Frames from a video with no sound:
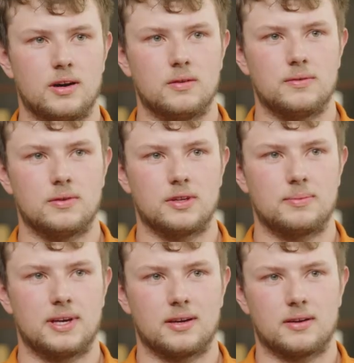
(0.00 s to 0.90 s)
helpful just
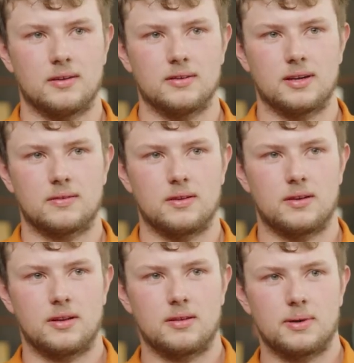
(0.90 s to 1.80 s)
being in contact with a lot of
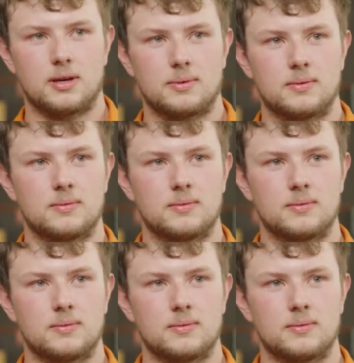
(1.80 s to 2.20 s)
these people.